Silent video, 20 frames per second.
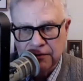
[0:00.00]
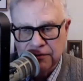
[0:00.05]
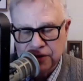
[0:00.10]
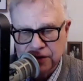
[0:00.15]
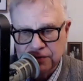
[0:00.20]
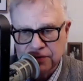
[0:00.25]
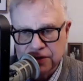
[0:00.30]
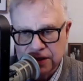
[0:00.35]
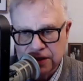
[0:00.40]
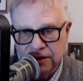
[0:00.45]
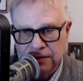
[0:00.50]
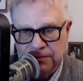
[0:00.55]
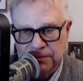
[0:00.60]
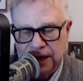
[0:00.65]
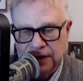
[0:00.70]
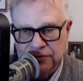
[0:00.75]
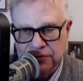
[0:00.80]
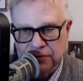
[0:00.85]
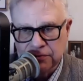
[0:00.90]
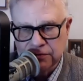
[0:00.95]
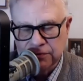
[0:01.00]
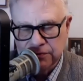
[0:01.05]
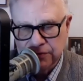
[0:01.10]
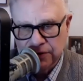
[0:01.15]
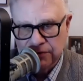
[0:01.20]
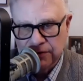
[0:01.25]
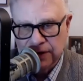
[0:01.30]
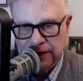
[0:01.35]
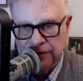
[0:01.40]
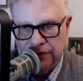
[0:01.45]
She was in the bedroom
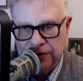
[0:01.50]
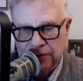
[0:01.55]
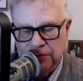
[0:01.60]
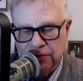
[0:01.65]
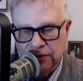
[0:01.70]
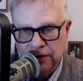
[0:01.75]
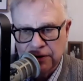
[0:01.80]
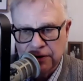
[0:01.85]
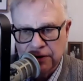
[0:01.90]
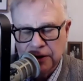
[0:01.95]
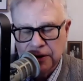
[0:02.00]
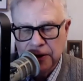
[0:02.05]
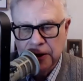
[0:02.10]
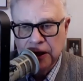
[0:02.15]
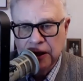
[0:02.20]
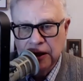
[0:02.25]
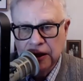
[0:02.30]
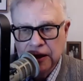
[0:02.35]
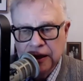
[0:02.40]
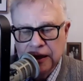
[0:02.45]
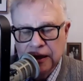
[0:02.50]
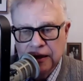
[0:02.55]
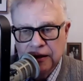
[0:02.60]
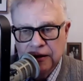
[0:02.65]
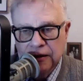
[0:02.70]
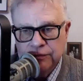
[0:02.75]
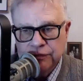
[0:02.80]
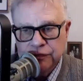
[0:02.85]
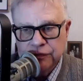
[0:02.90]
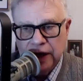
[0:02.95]
around the corner.
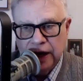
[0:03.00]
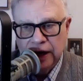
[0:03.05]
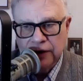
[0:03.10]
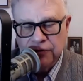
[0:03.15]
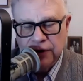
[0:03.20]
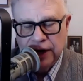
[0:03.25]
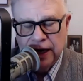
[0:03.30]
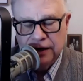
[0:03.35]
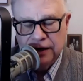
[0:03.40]
I ran